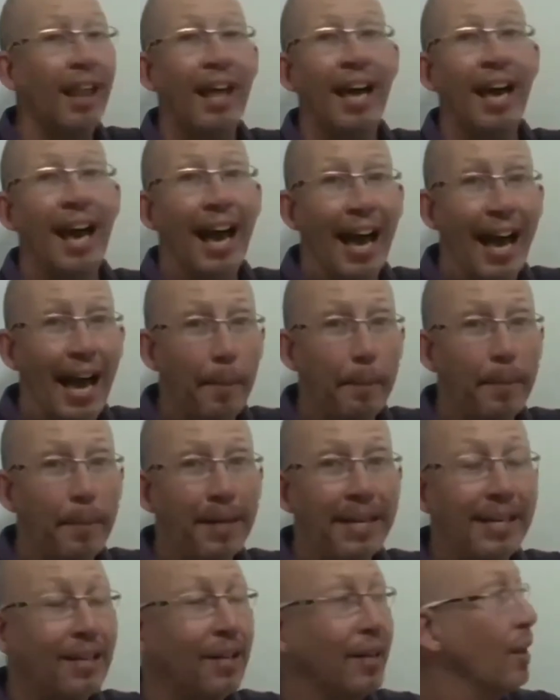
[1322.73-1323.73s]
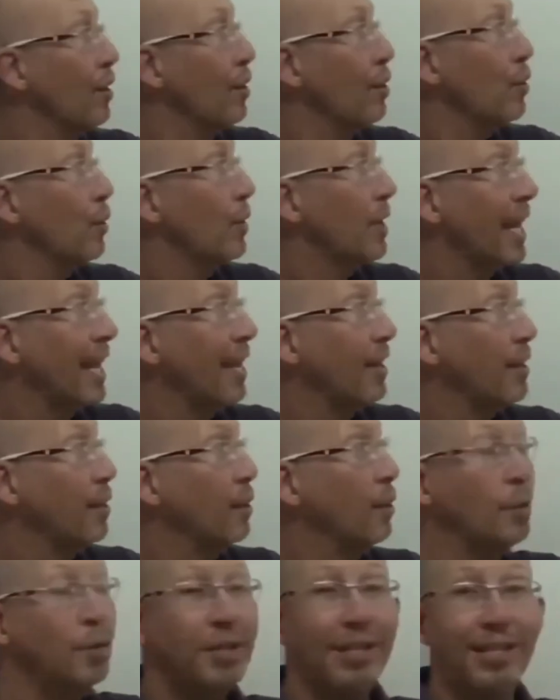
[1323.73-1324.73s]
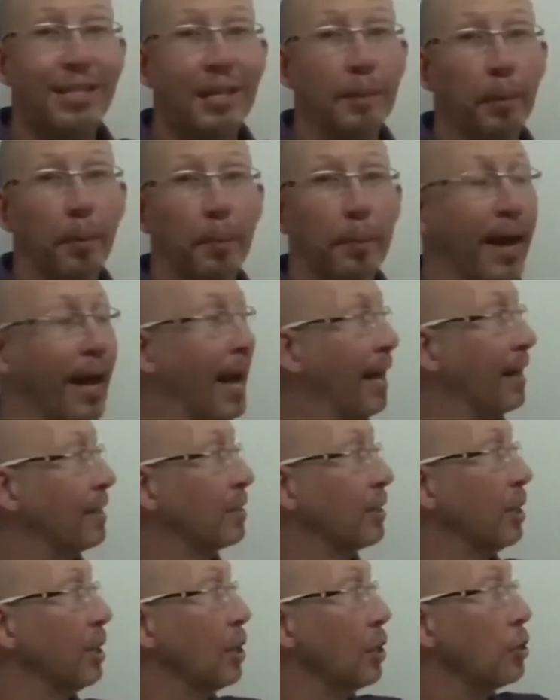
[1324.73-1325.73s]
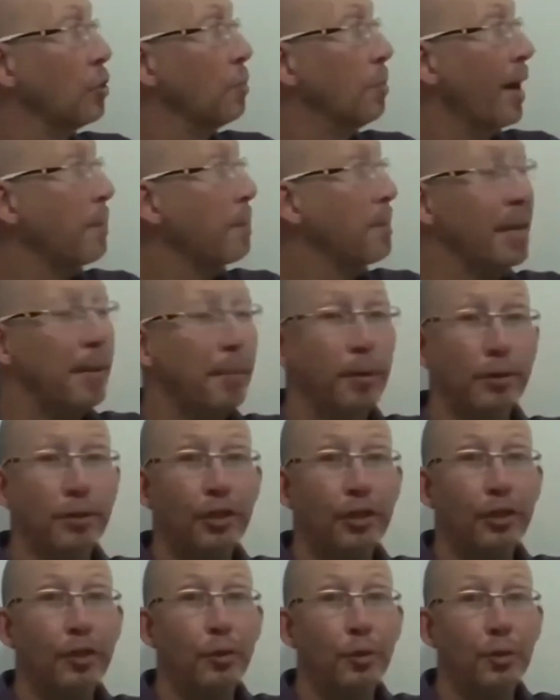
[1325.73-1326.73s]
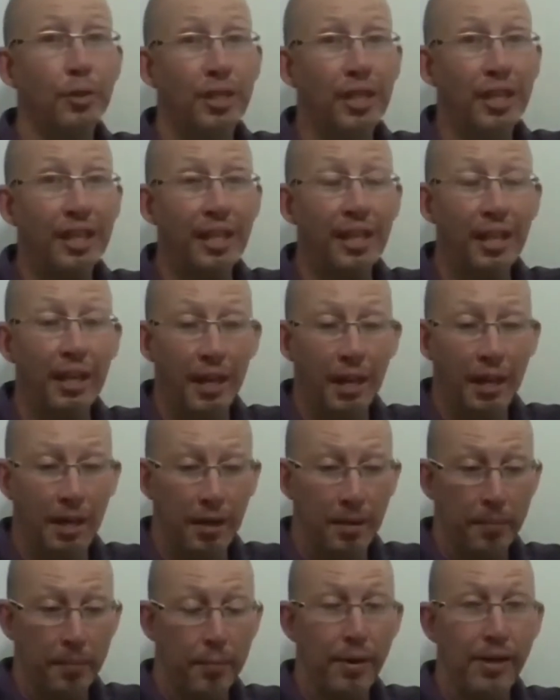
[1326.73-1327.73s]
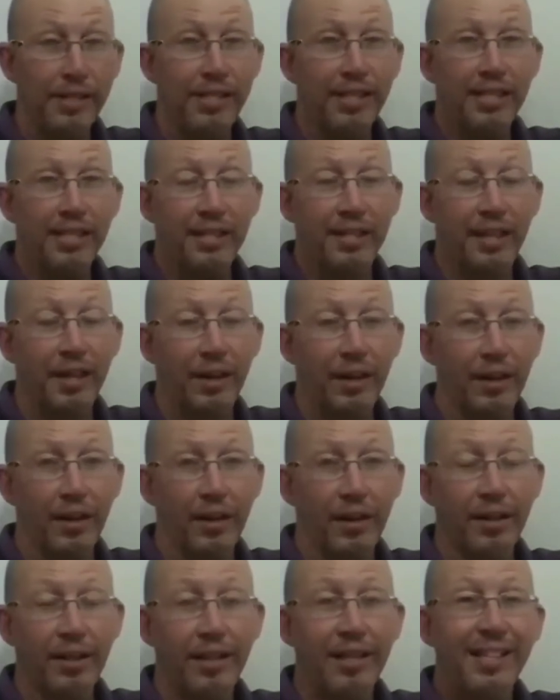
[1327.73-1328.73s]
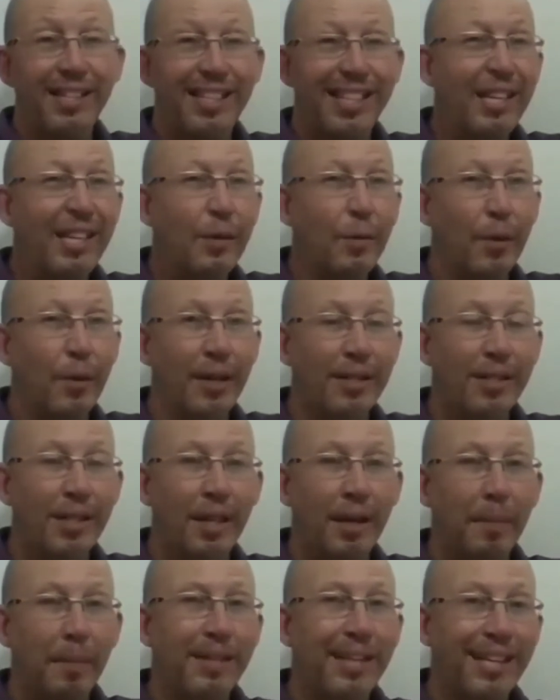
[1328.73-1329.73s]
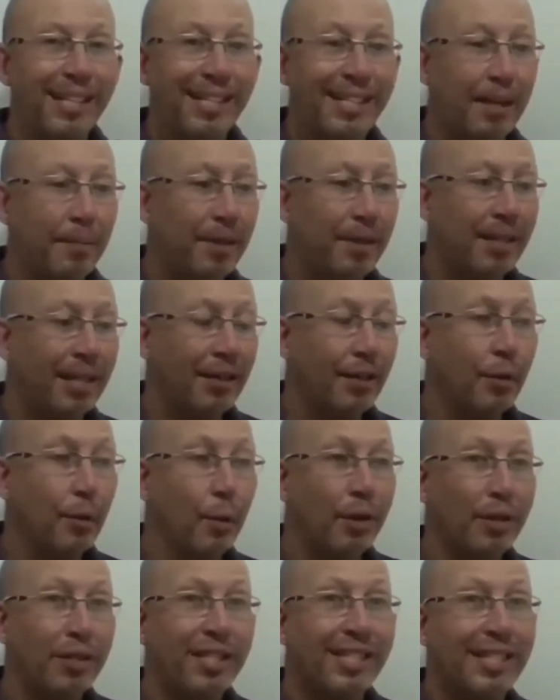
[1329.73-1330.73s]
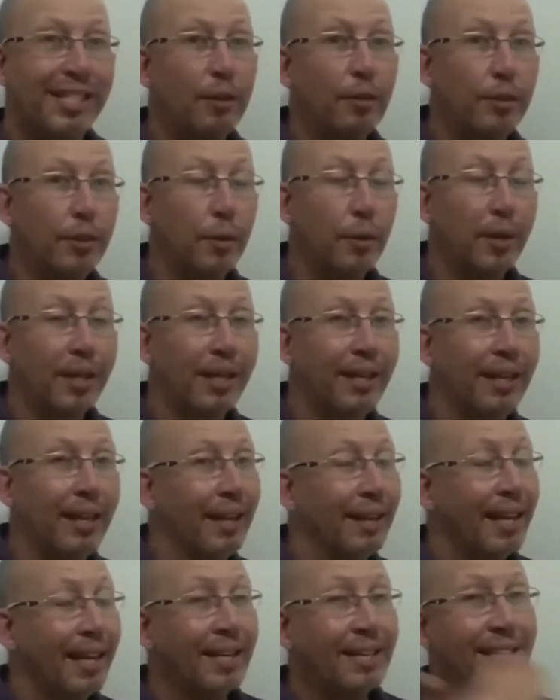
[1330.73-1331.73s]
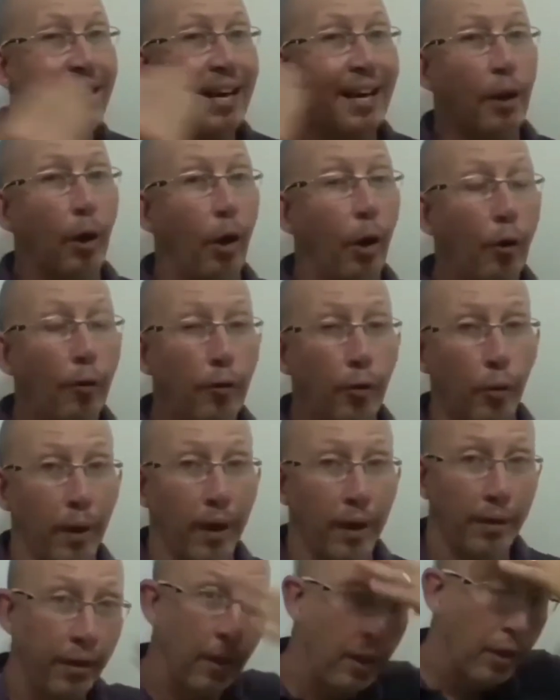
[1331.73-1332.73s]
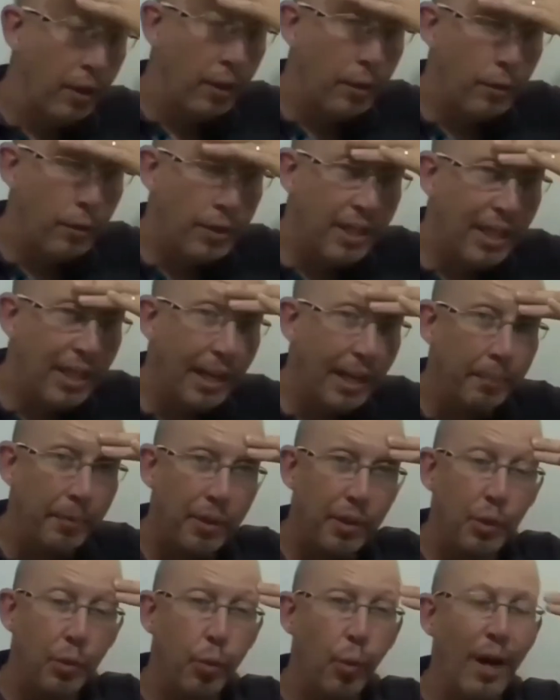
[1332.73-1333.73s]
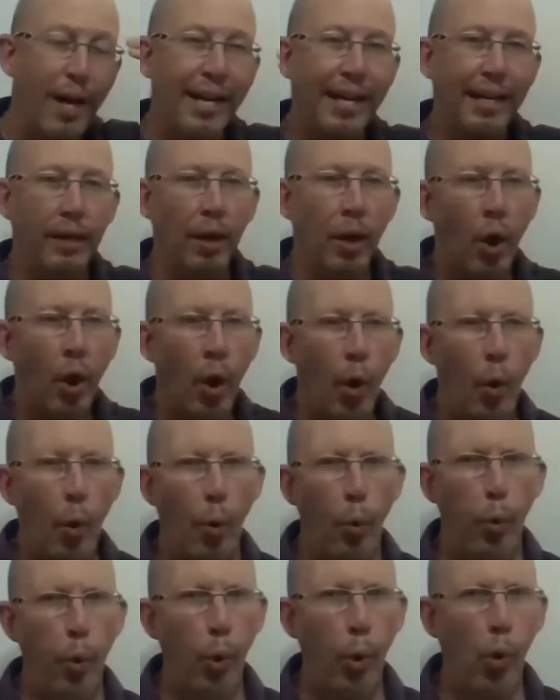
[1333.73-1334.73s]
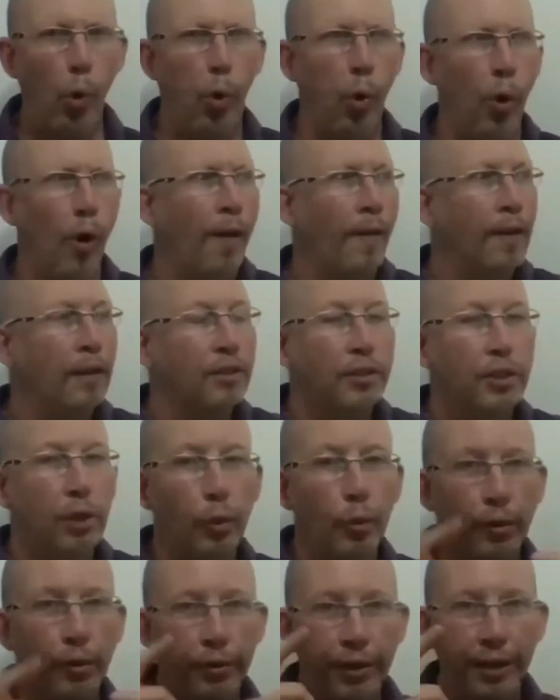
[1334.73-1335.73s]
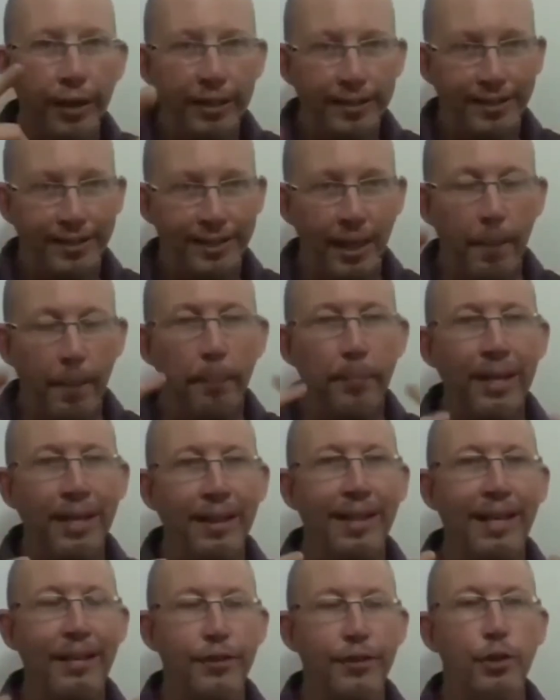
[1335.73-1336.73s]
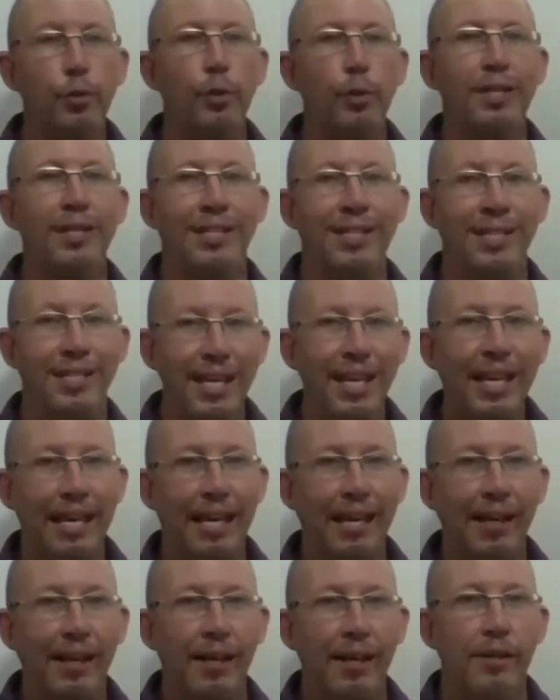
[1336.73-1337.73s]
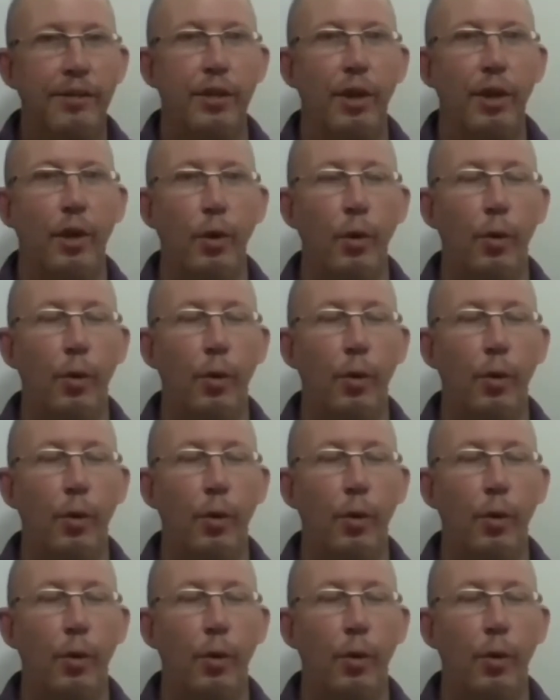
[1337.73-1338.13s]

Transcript: happening, you can't use the simple past. You might be able to use the present continuous, but that's something that you are still doing that is not over with. You see, I'm sweating. Woo! So that's something that you can see. So